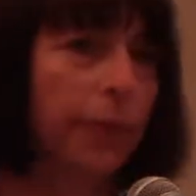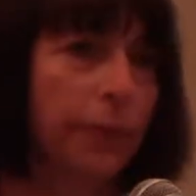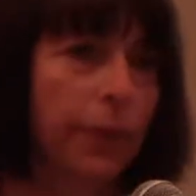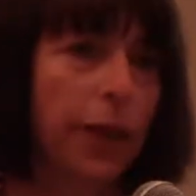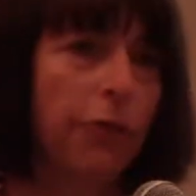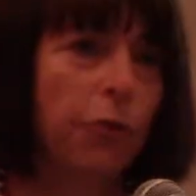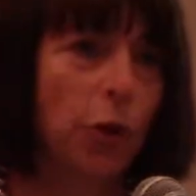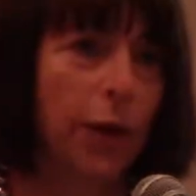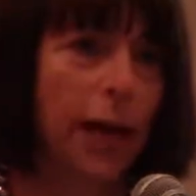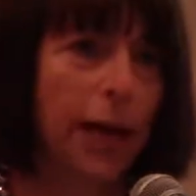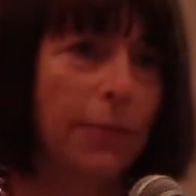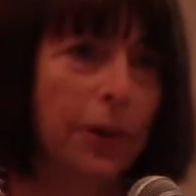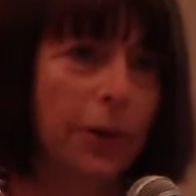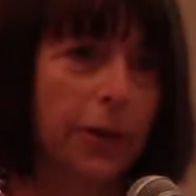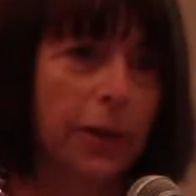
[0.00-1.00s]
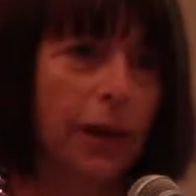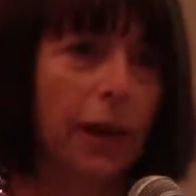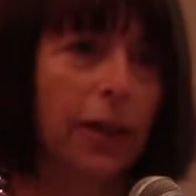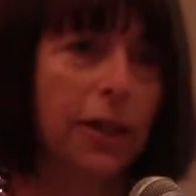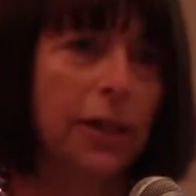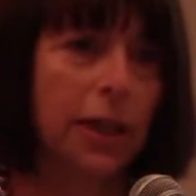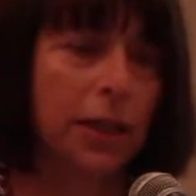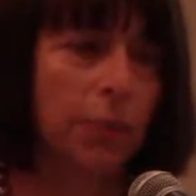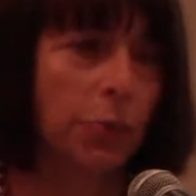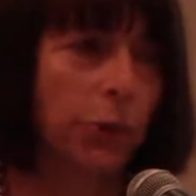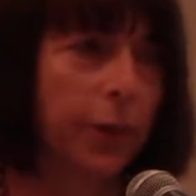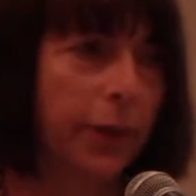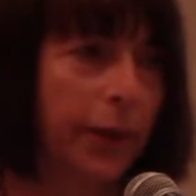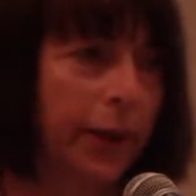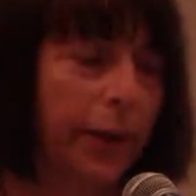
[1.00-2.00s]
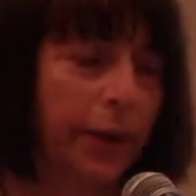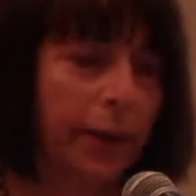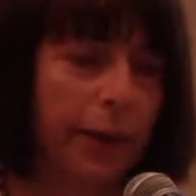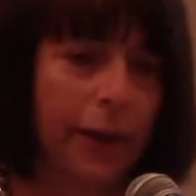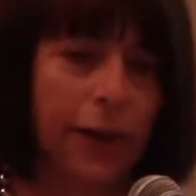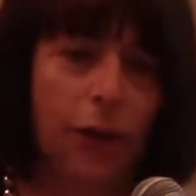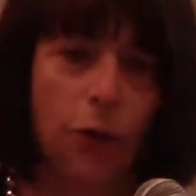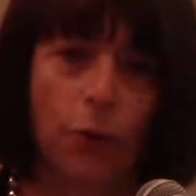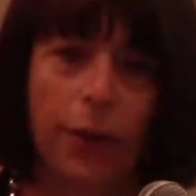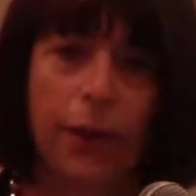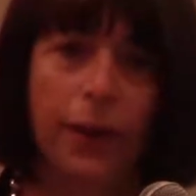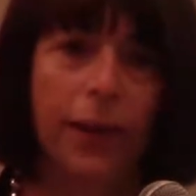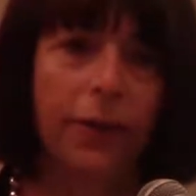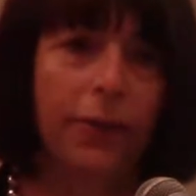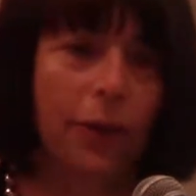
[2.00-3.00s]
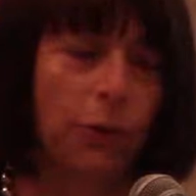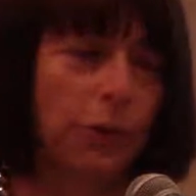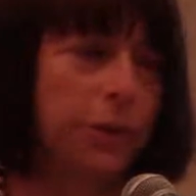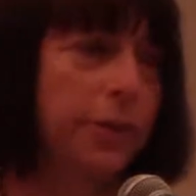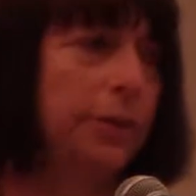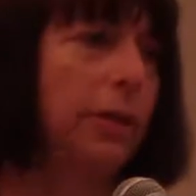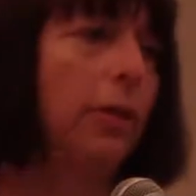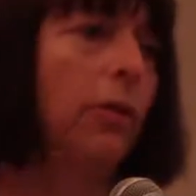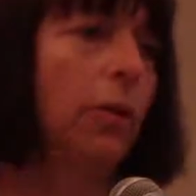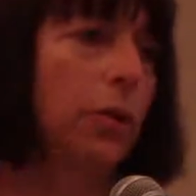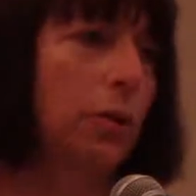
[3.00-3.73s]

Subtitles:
in vocabulary knowledge at pre-K, and at grade 8, they were still